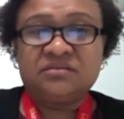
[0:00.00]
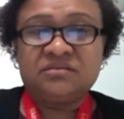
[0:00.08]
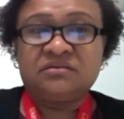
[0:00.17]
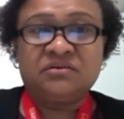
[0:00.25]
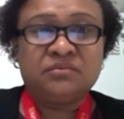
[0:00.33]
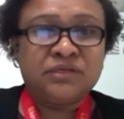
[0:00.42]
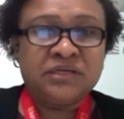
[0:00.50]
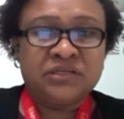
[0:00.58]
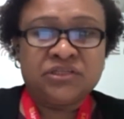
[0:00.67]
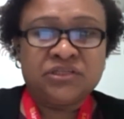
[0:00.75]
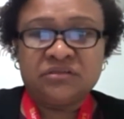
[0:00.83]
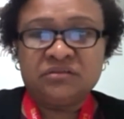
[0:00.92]

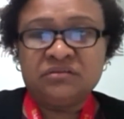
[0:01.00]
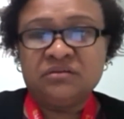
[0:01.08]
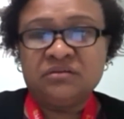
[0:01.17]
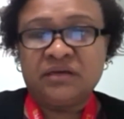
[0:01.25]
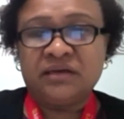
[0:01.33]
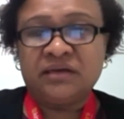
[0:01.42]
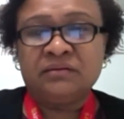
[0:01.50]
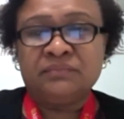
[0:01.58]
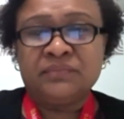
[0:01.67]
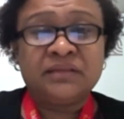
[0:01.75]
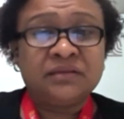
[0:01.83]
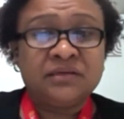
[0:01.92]
accommodation,
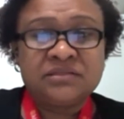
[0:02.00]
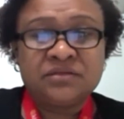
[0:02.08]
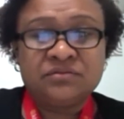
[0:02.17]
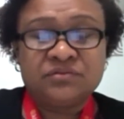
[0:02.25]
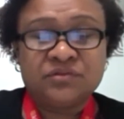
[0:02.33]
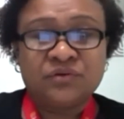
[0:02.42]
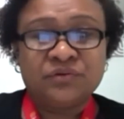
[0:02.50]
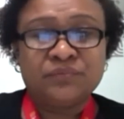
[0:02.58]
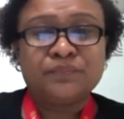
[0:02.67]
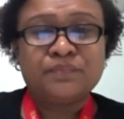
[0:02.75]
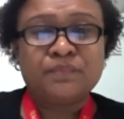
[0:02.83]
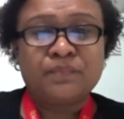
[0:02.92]
and the list goes on.
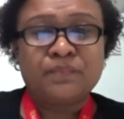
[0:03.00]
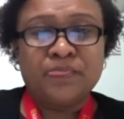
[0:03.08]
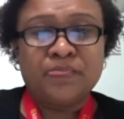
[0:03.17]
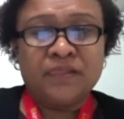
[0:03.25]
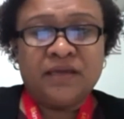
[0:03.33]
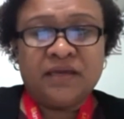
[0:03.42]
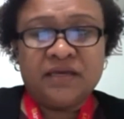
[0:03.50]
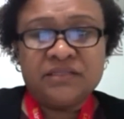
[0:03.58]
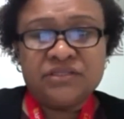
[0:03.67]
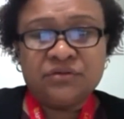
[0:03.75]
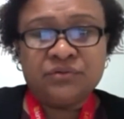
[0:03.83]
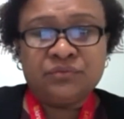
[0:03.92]
And
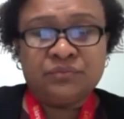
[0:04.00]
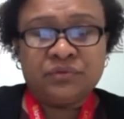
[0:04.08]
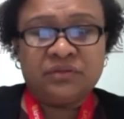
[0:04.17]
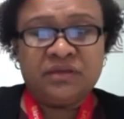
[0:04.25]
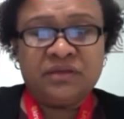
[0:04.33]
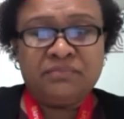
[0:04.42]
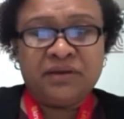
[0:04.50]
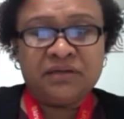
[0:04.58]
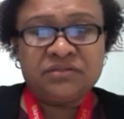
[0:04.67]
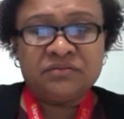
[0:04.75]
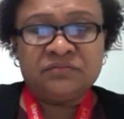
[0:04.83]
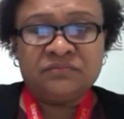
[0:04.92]
so the impact
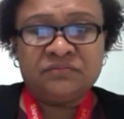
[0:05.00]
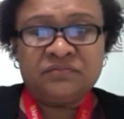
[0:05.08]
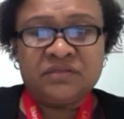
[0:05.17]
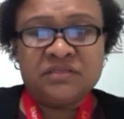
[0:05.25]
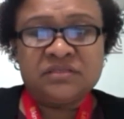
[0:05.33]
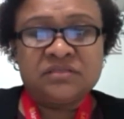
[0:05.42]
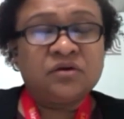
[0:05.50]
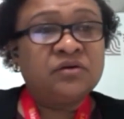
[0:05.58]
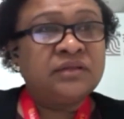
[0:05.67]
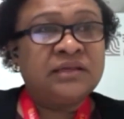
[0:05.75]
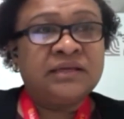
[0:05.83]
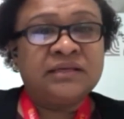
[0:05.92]
of this on the
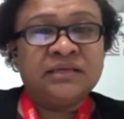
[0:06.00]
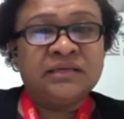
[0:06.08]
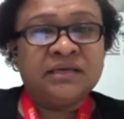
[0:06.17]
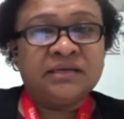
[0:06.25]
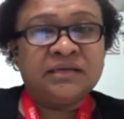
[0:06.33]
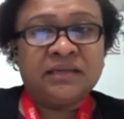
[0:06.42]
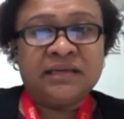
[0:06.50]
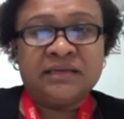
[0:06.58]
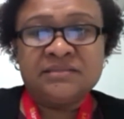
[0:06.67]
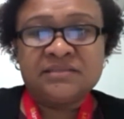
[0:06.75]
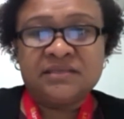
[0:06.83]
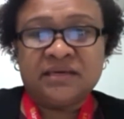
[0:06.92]
lending
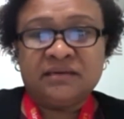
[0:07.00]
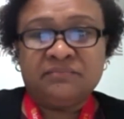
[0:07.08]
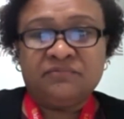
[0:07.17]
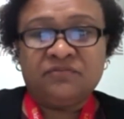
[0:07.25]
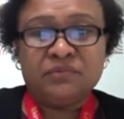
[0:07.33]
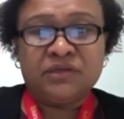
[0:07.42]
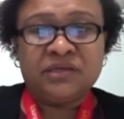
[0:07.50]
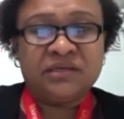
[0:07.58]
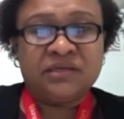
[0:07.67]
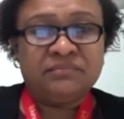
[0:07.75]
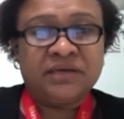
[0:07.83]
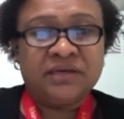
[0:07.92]
landscape from a Kina
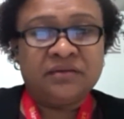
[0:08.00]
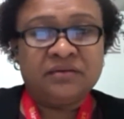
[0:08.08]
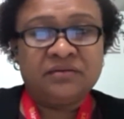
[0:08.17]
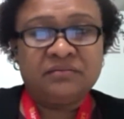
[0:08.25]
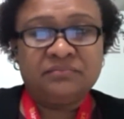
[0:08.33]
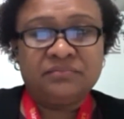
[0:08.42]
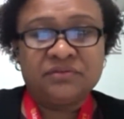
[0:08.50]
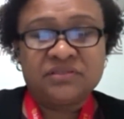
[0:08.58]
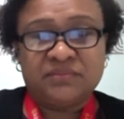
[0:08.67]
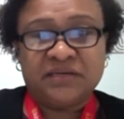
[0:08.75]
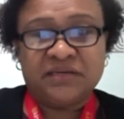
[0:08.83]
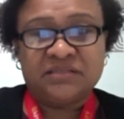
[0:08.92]
Bank
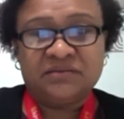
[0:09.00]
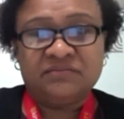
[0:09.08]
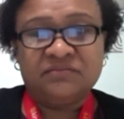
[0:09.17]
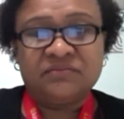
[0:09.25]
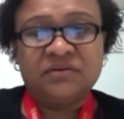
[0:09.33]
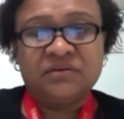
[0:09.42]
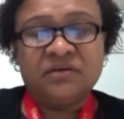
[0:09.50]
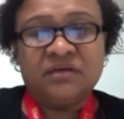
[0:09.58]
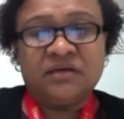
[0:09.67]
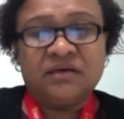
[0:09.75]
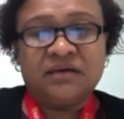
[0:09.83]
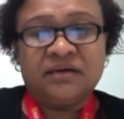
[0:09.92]
perspective,
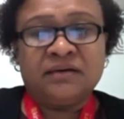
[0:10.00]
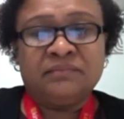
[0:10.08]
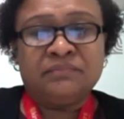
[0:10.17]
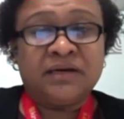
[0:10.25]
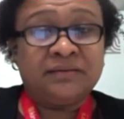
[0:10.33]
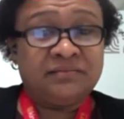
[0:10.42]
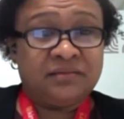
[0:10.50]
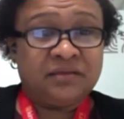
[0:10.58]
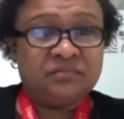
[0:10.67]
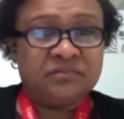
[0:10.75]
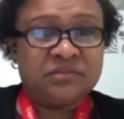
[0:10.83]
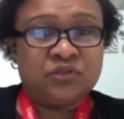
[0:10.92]
I think
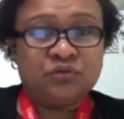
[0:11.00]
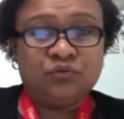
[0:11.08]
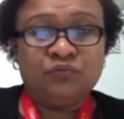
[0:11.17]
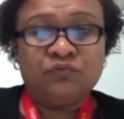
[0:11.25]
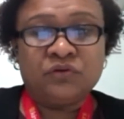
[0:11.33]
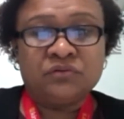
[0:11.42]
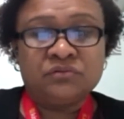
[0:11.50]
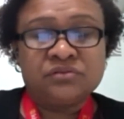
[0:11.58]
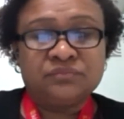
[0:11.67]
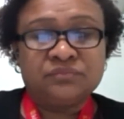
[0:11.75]
was twofold.